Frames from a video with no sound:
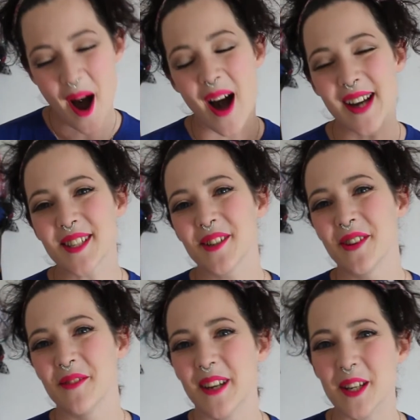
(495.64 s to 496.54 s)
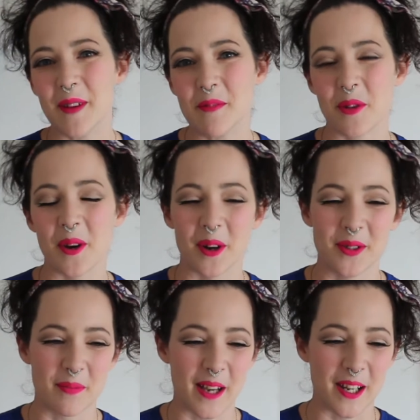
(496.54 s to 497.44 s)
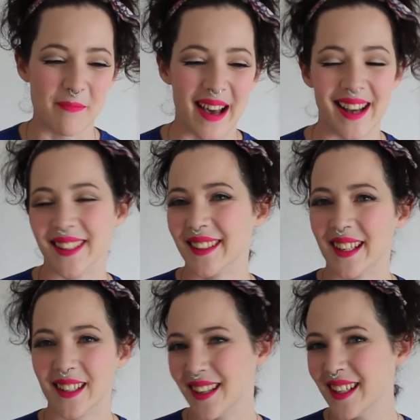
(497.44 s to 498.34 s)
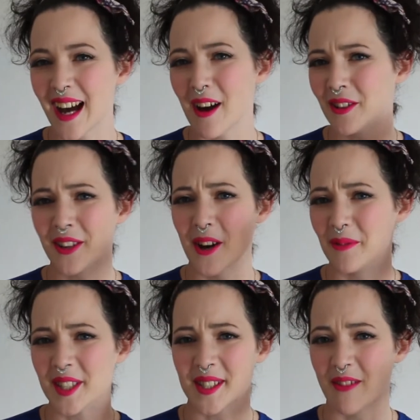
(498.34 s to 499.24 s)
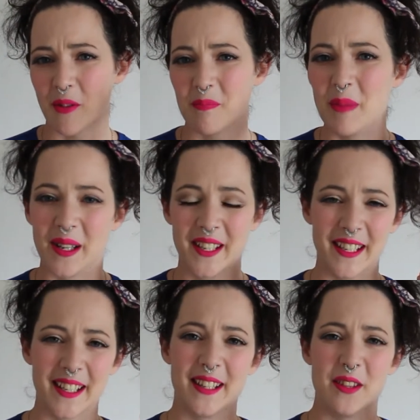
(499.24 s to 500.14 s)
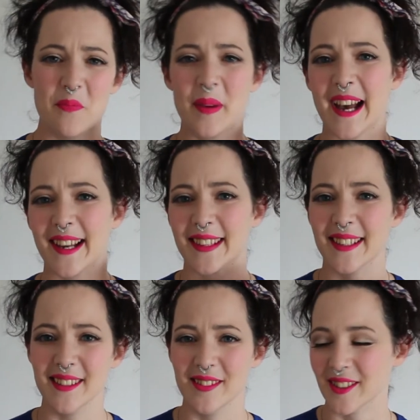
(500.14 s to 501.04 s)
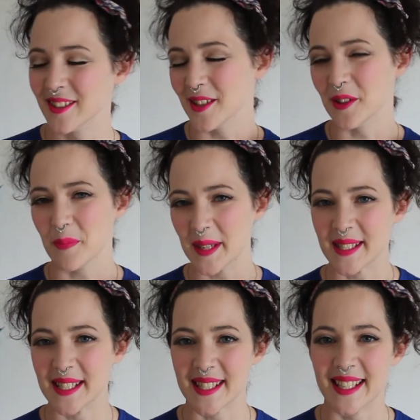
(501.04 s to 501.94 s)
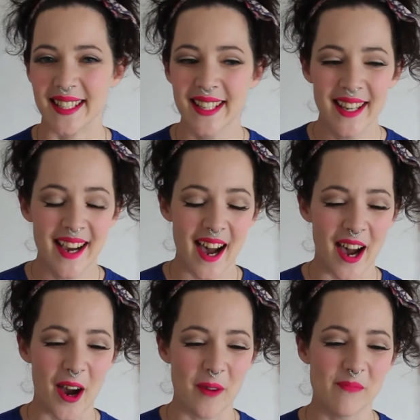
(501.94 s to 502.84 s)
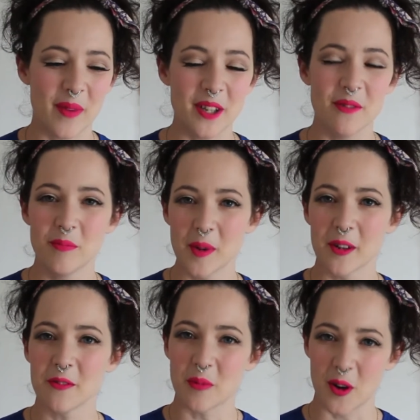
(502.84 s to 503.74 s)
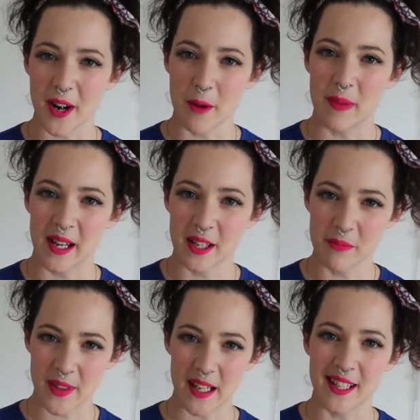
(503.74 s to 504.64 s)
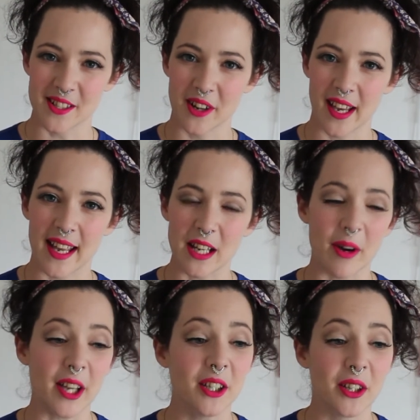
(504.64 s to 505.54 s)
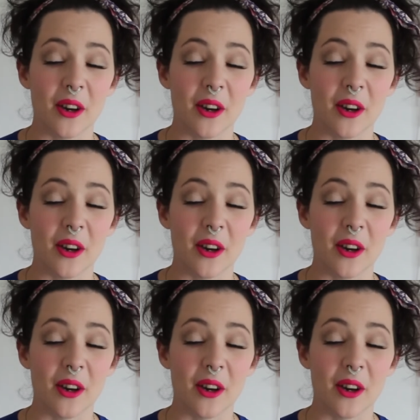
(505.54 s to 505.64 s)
I don't know many people that go to Burning Man and they're like, yeah, no, we just have a bucket in the back that you can do business in. But you will want a bucket with a lid on it anyway.